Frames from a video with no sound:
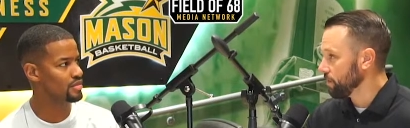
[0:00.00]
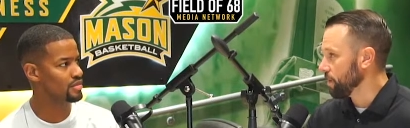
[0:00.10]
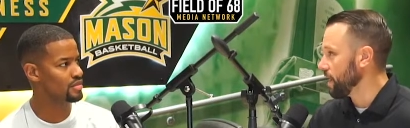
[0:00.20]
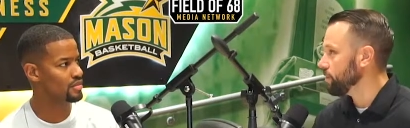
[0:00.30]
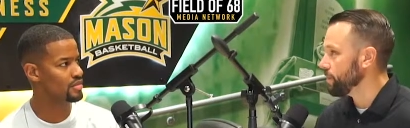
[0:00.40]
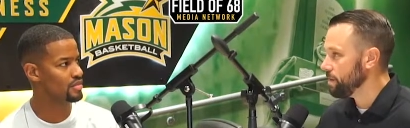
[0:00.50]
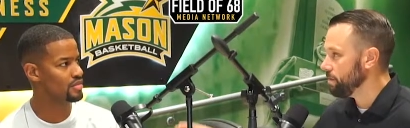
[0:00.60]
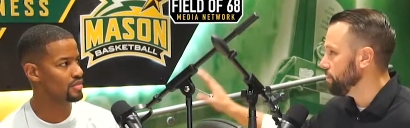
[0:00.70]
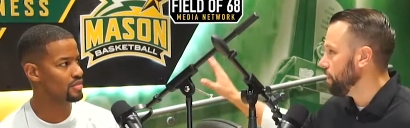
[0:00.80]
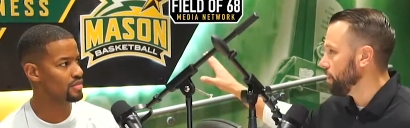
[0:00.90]
Speaker 1: there not to
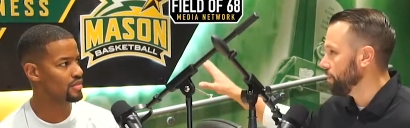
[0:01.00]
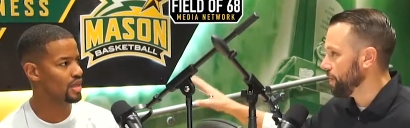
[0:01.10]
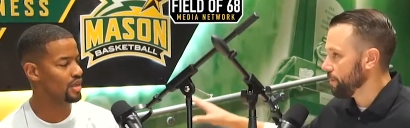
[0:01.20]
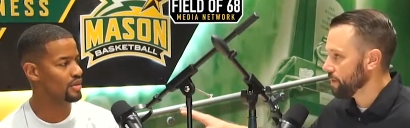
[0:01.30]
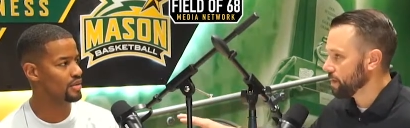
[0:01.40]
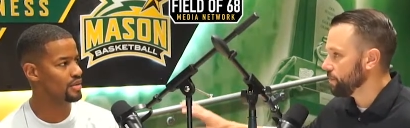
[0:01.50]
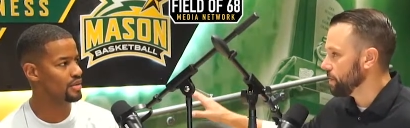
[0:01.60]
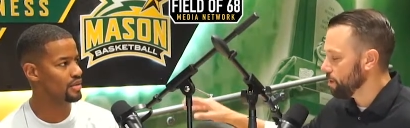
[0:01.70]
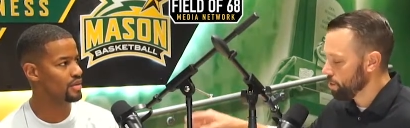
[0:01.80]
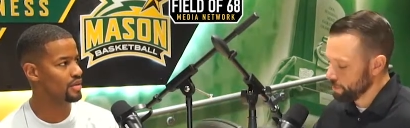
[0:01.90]
be hall of mm-hmm. famer not to
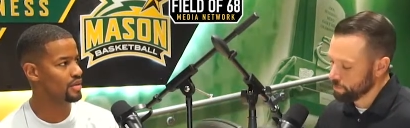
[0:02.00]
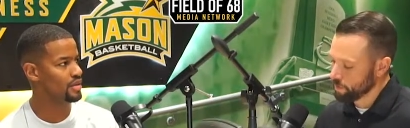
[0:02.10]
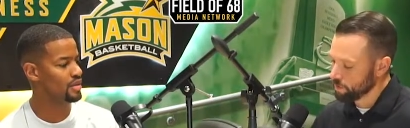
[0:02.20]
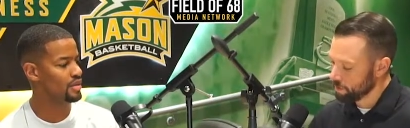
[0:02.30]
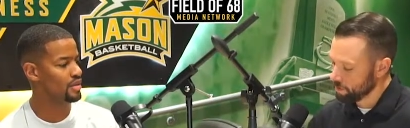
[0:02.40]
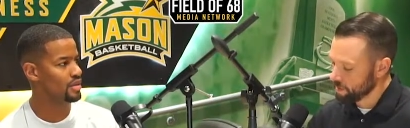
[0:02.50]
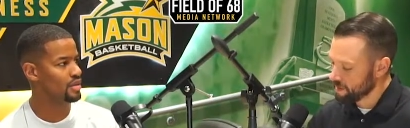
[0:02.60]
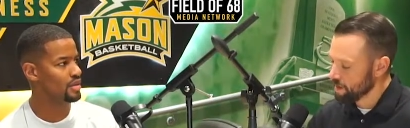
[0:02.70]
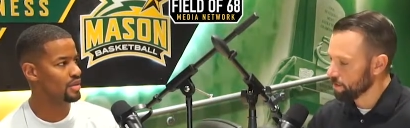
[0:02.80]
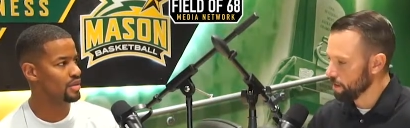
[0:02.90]
be kobe but to to
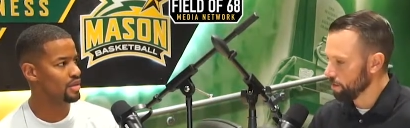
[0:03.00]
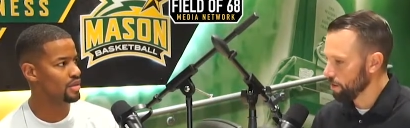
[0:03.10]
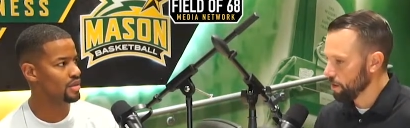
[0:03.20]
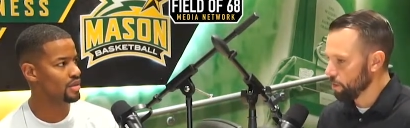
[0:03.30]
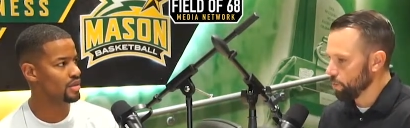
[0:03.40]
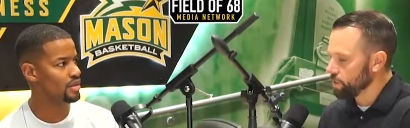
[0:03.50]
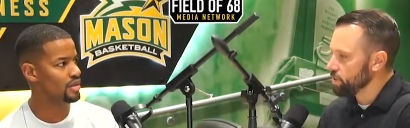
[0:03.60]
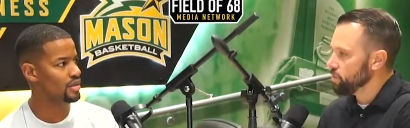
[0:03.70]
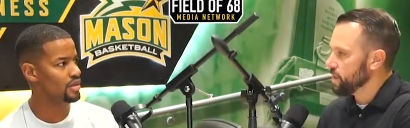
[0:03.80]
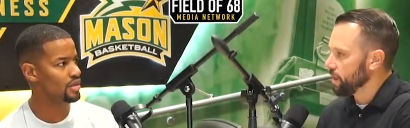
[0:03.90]
get there what
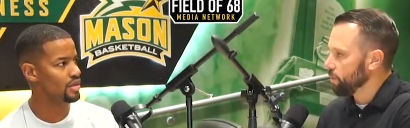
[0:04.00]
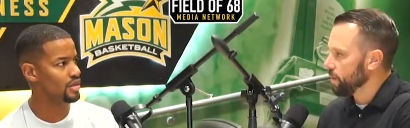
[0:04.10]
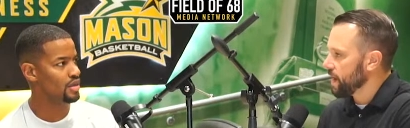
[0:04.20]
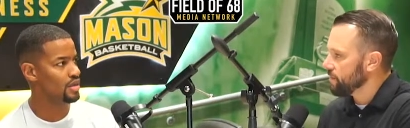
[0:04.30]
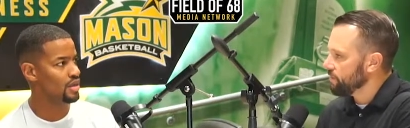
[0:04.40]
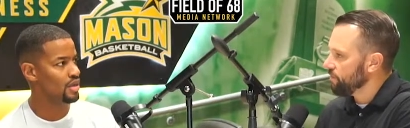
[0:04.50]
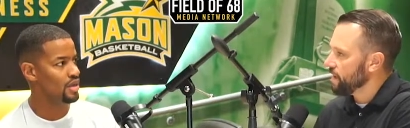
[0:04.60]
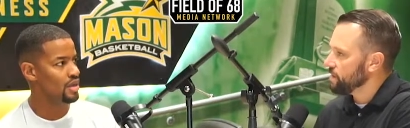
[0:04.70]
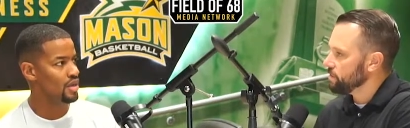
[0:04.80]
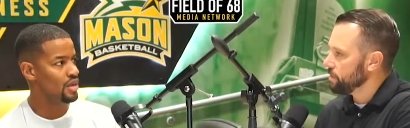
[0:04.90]
do you tell them what kind of
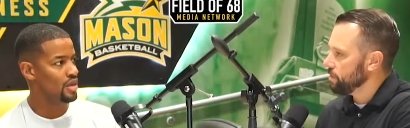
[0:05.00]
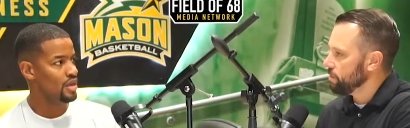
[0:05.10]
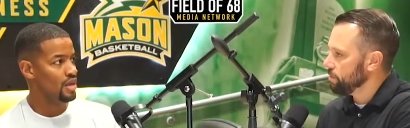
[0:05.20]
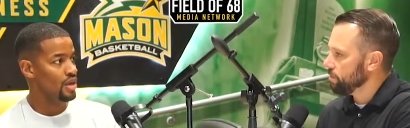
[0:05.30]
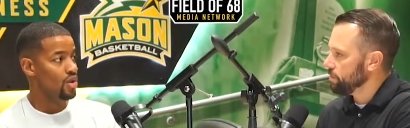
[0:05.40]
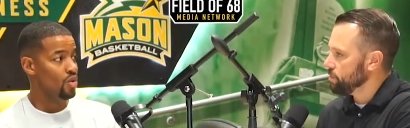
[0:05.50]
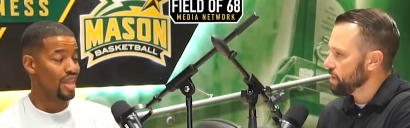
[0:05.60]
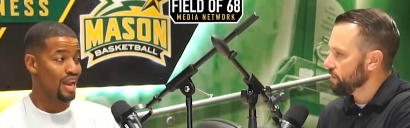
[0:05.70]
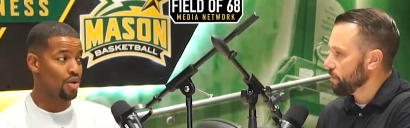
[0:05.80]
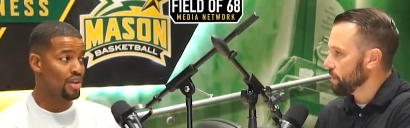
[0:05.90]
advice do you, do you
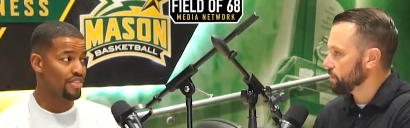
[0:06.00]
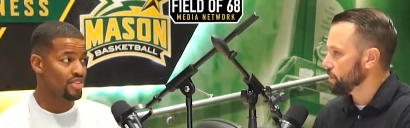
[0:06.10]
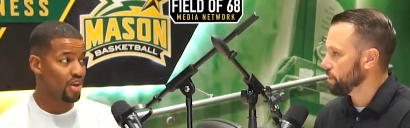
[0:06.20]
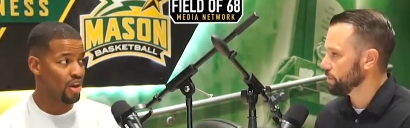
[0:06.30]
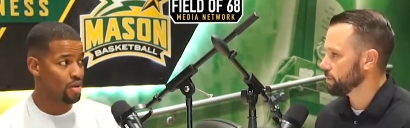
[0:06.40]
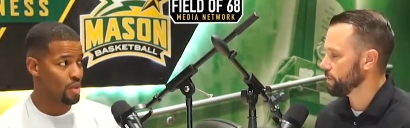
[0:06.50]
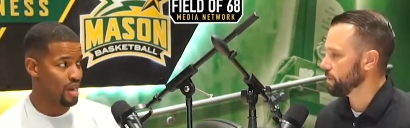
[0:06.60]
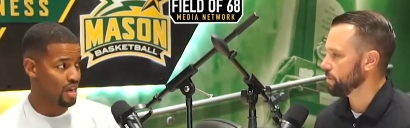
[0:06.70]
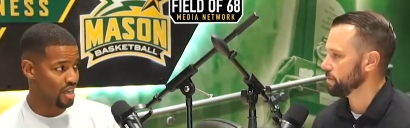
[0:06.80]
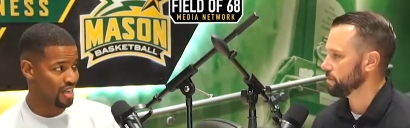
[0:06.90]
well i don't
Speaker 2: even talk
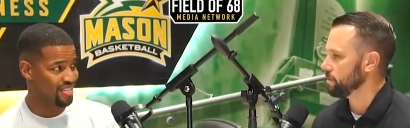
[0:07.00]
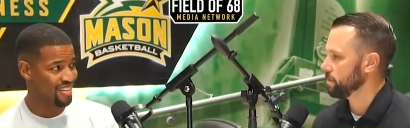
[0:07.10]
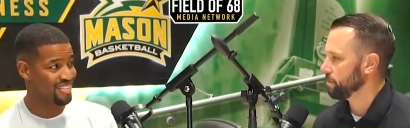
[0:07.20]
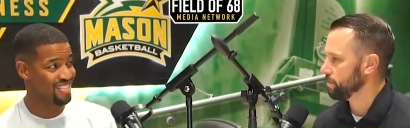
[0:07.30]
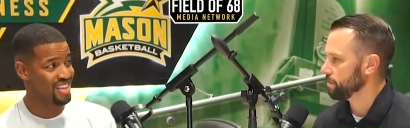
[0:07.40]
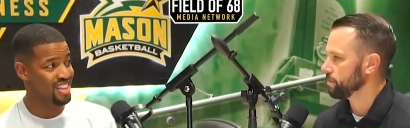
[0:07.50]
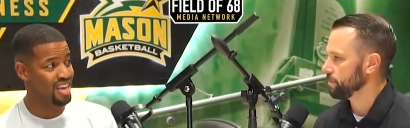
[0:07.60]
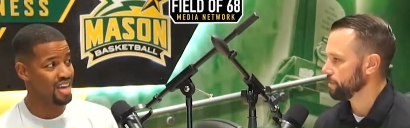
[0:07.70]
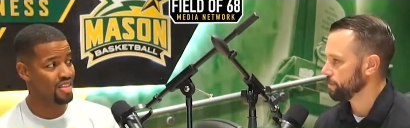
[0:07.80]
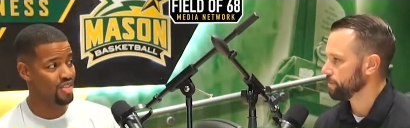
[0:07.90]
about it unless i see
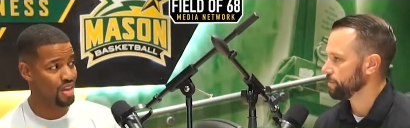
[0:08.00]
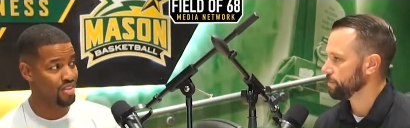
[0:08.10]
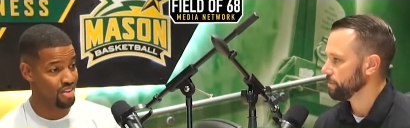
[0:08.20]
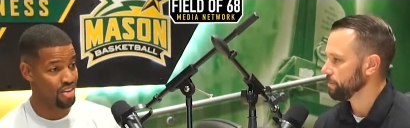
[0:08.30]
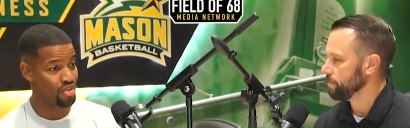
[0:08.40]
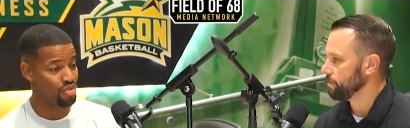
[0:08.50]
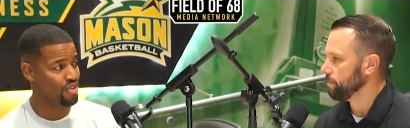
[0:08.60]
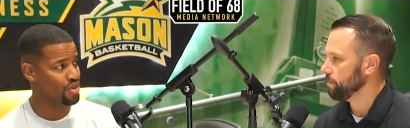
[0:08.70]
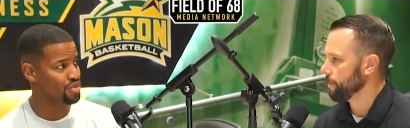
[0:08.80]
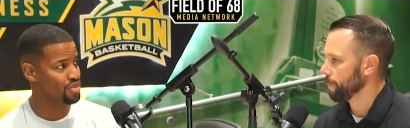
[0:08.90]
the other things in you
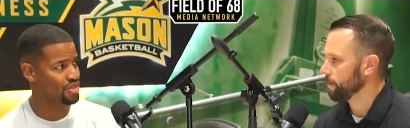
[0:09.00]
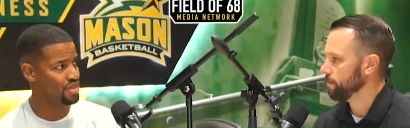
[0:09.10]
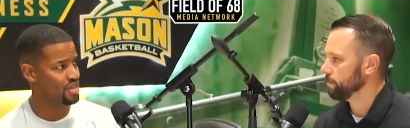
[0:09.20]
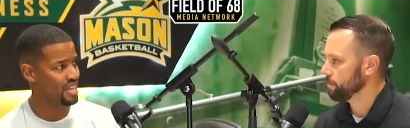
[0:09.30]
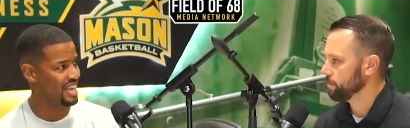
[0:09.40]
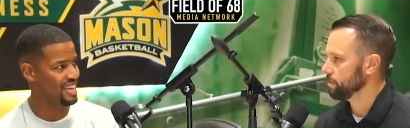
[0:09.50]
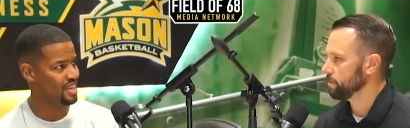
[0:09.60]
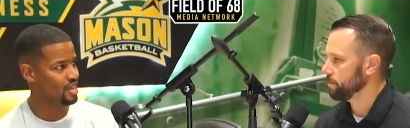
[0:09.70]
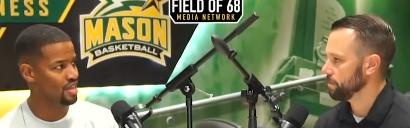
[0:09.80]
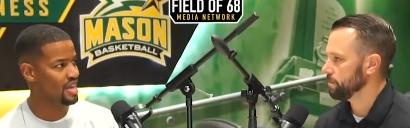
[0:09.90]
first
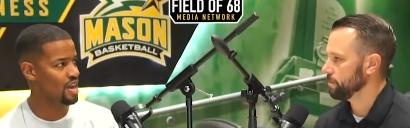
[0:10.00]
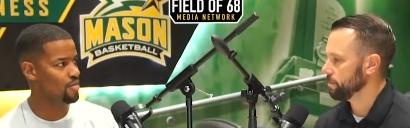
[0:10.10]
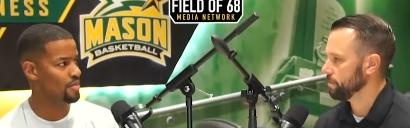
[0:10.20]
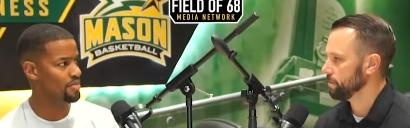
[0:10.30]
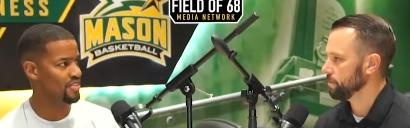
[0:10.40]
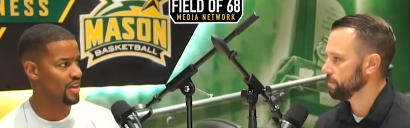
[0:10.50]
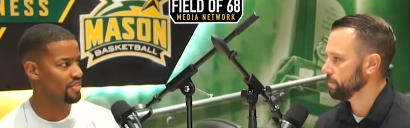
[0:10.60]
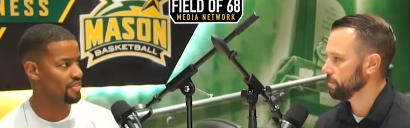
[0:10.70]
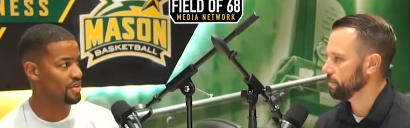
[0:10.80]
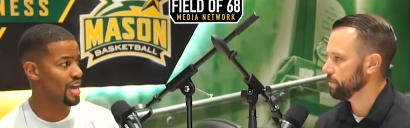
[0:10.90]
like you got to be
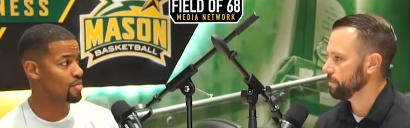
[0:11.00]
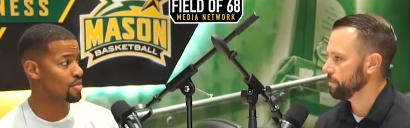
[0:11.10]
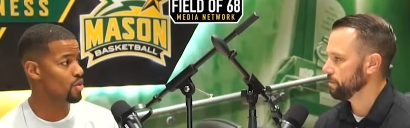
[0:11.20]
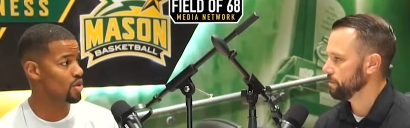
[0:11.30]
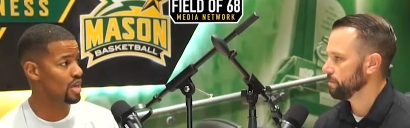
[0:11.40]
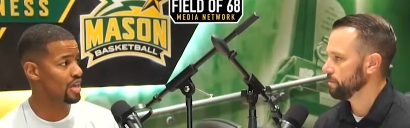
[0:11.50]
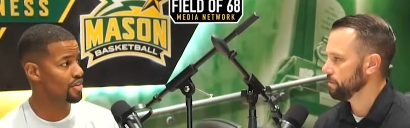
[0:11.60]
obsessed you got to be borderline